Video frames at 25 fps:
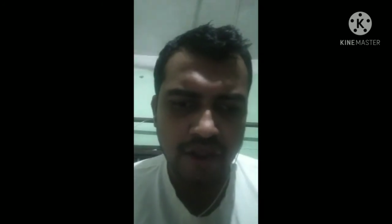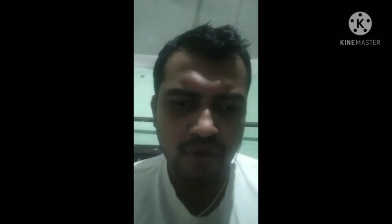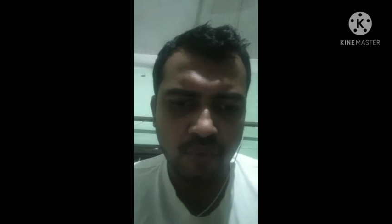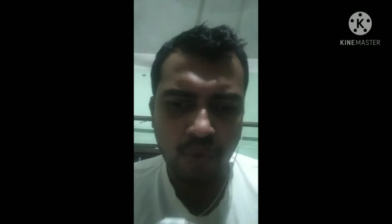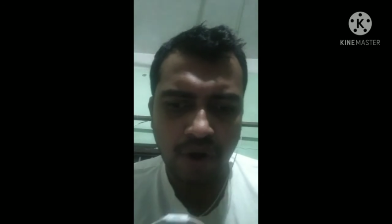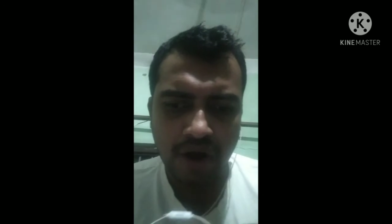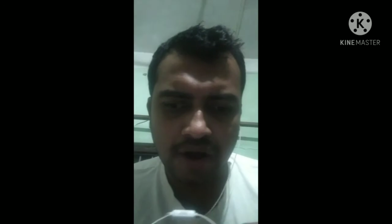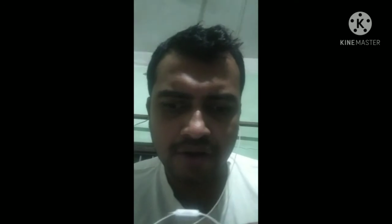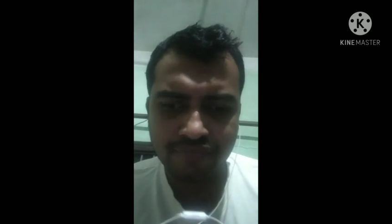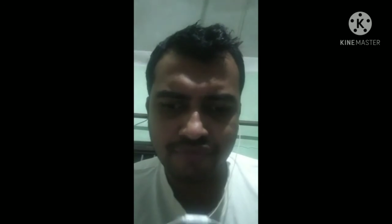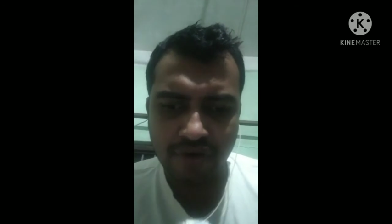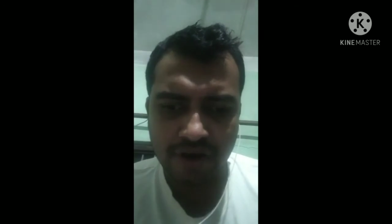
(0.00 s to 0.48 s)

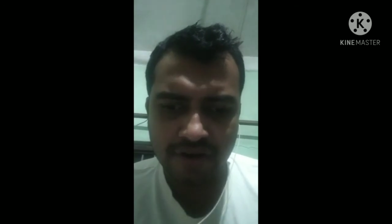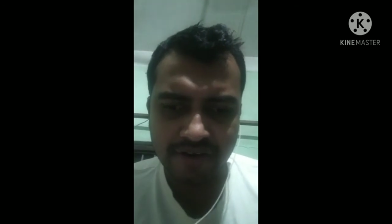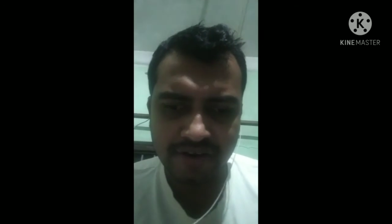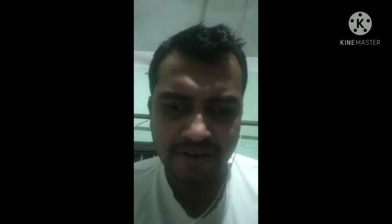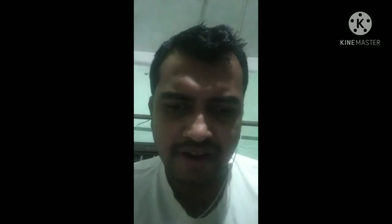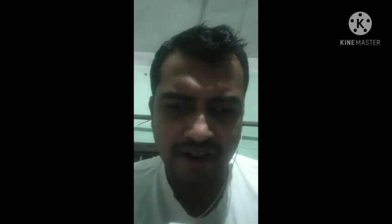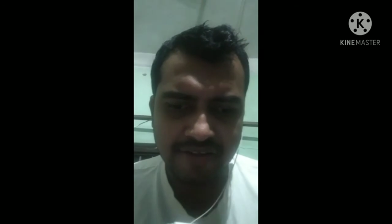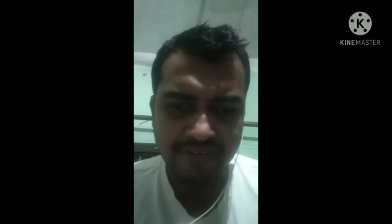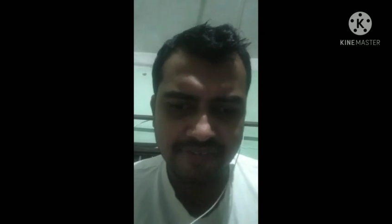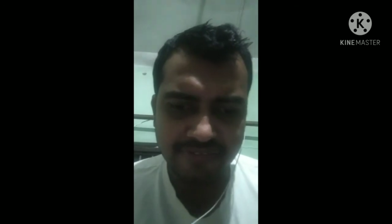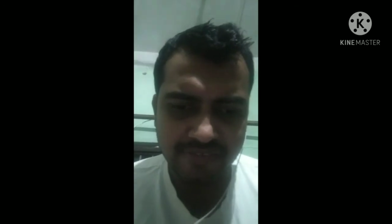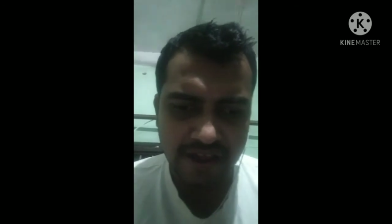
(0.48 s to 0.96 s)
one
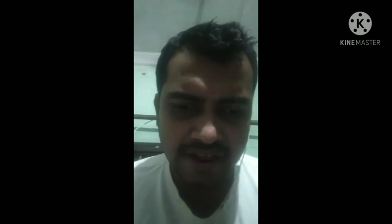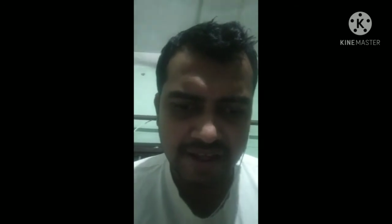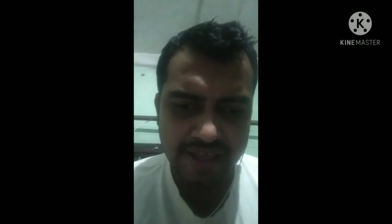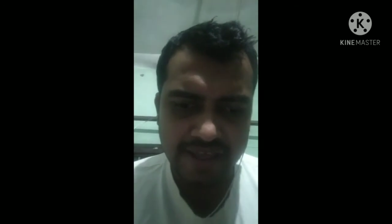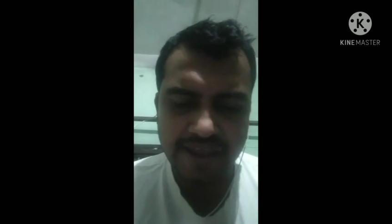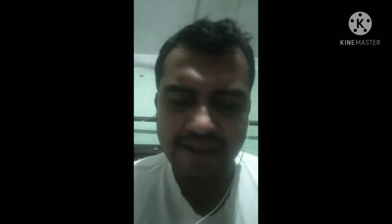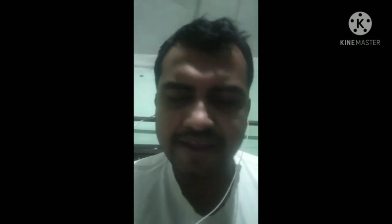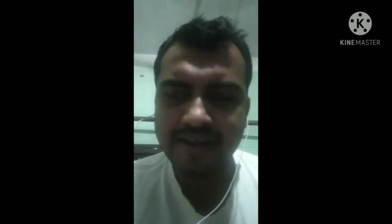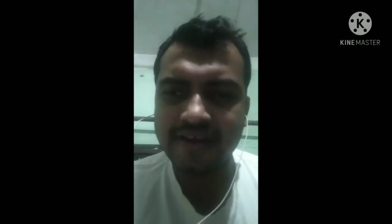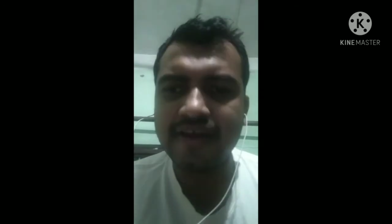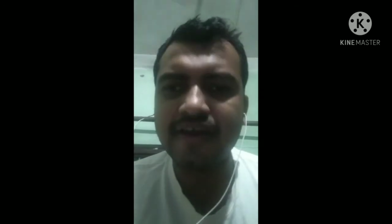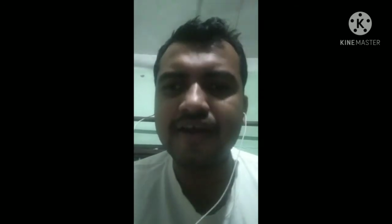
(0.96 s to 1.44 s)
fertilizes
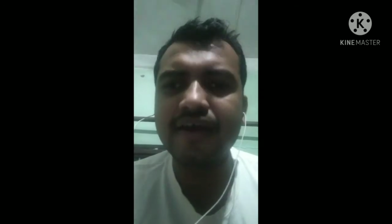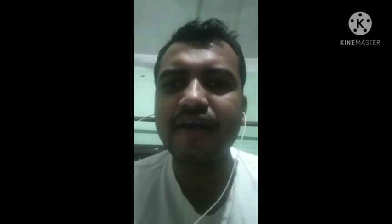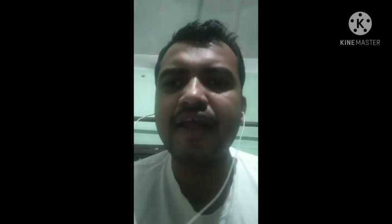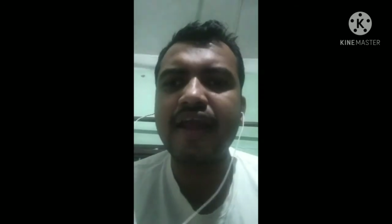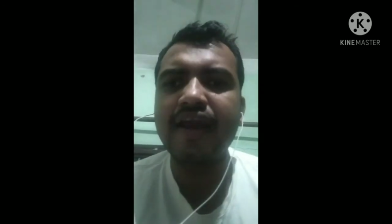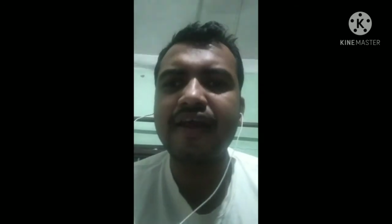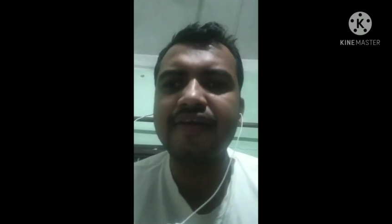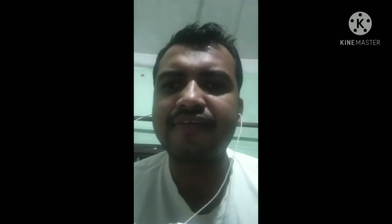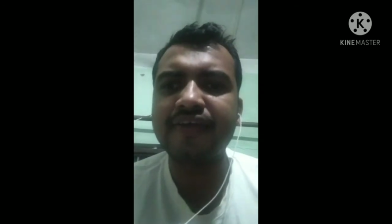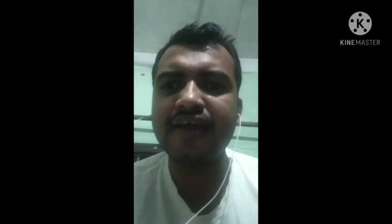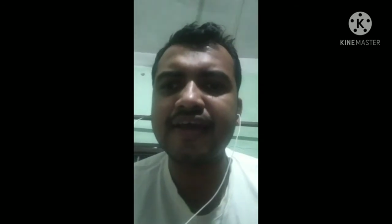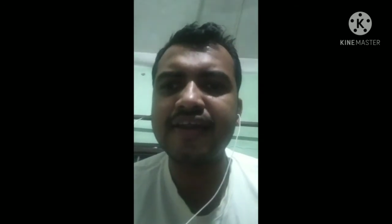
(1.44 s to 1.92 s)
the
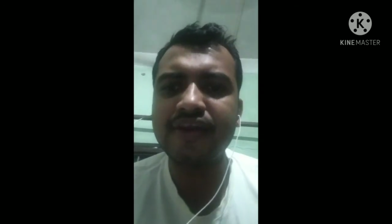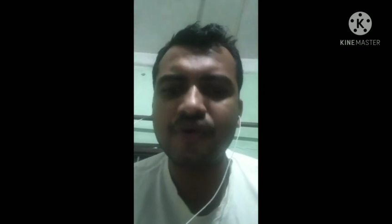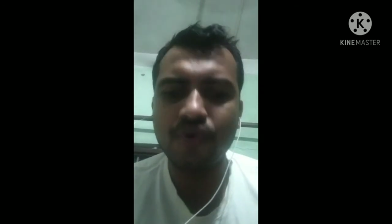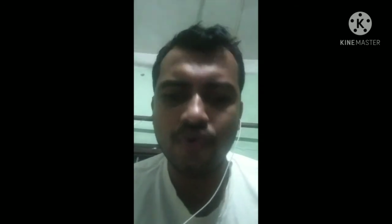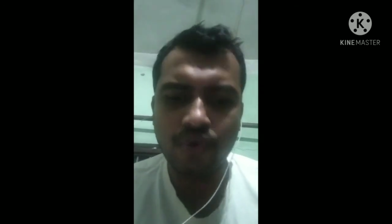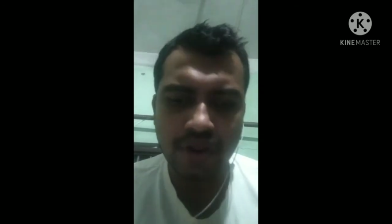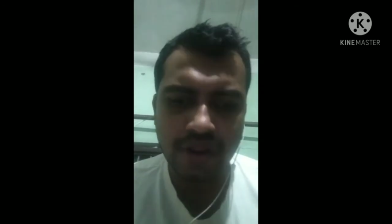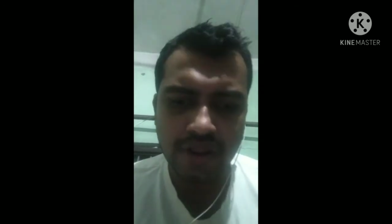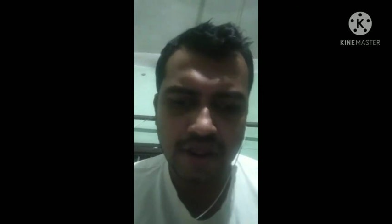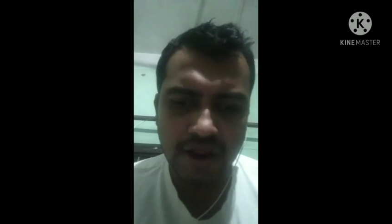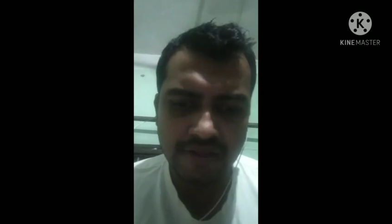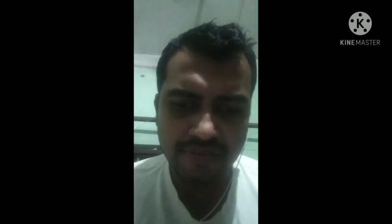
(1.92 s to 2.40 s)
egg cell
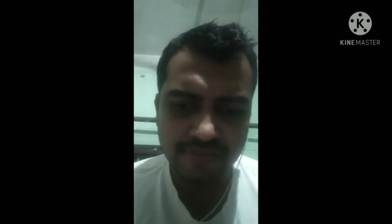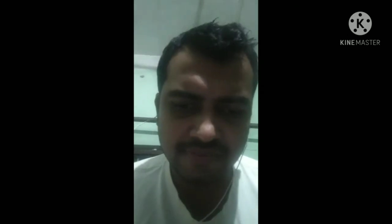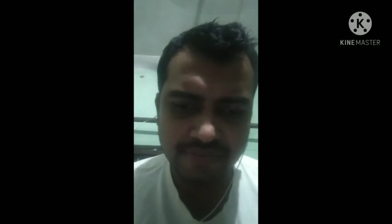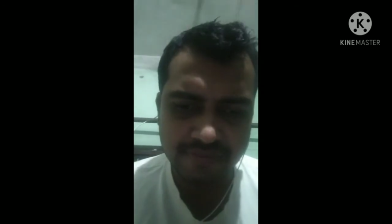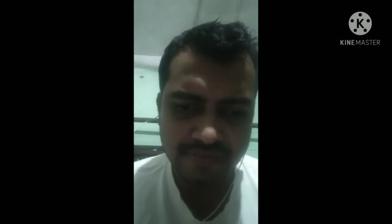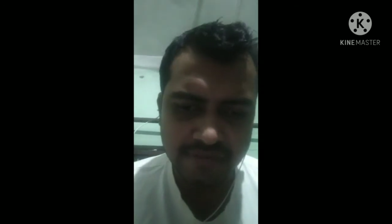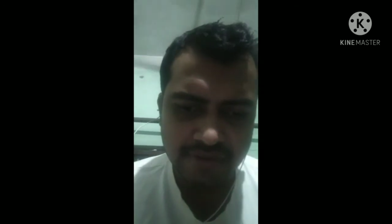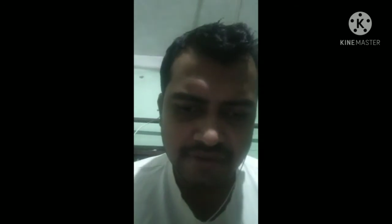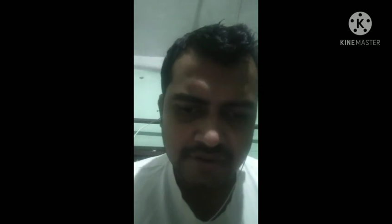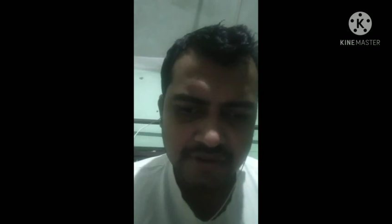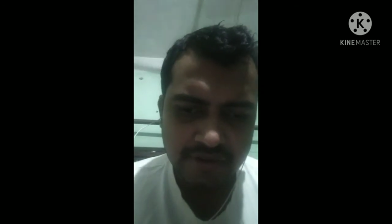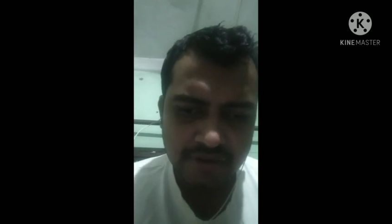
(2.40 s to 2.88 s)
nucleus
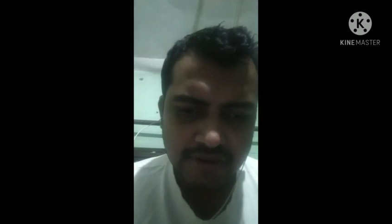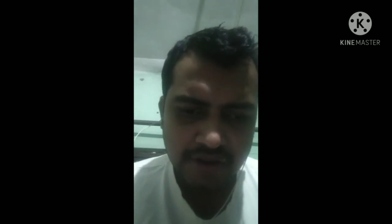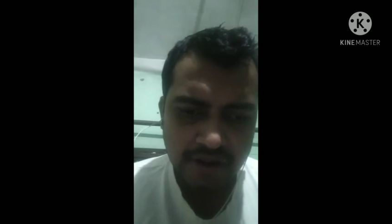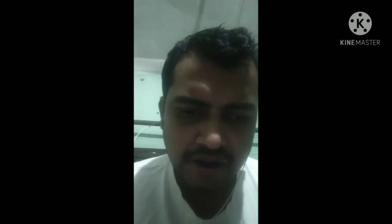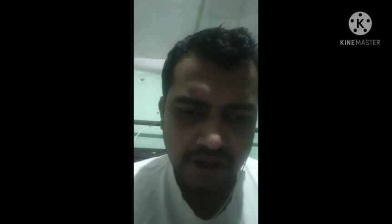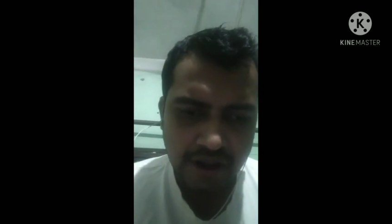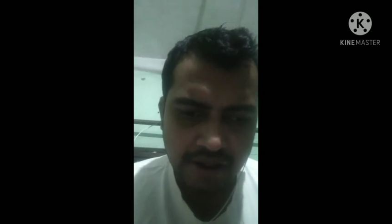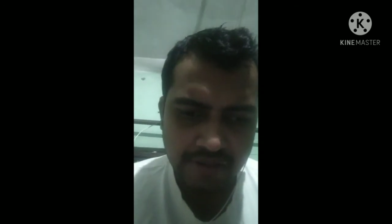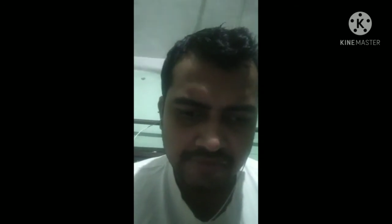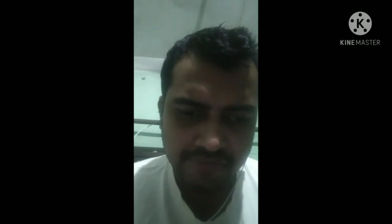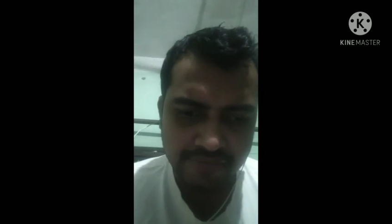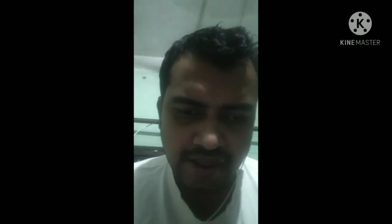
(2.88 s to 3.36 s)

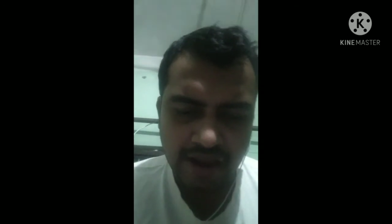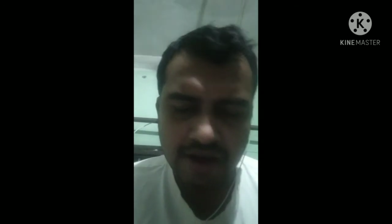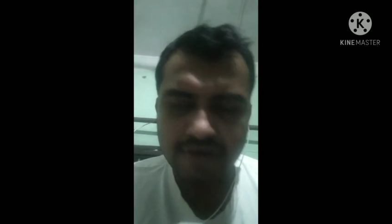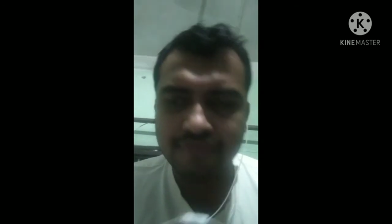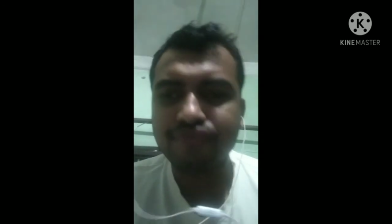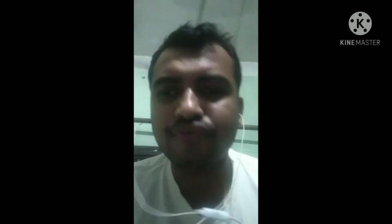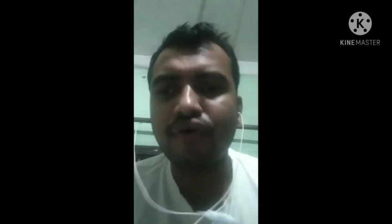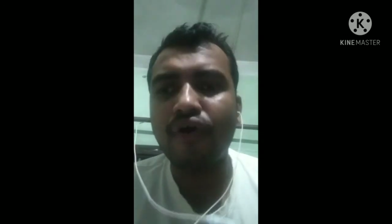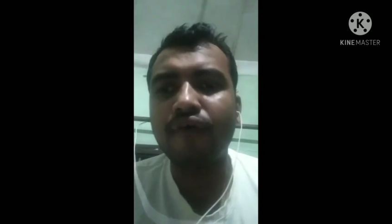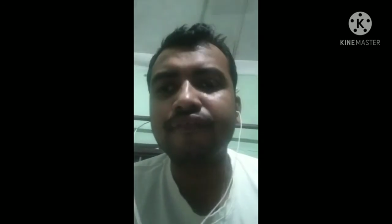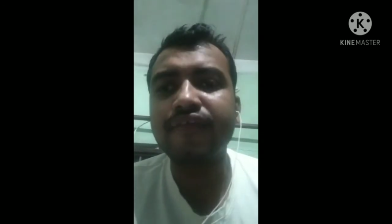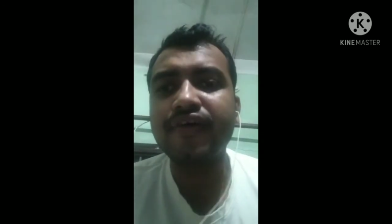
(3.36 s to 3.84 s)
and
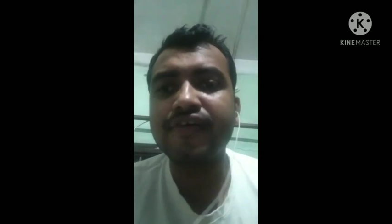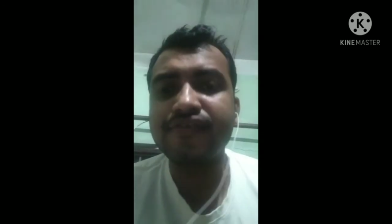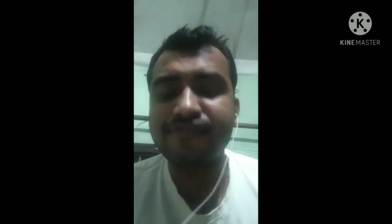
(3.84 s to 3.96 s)
form the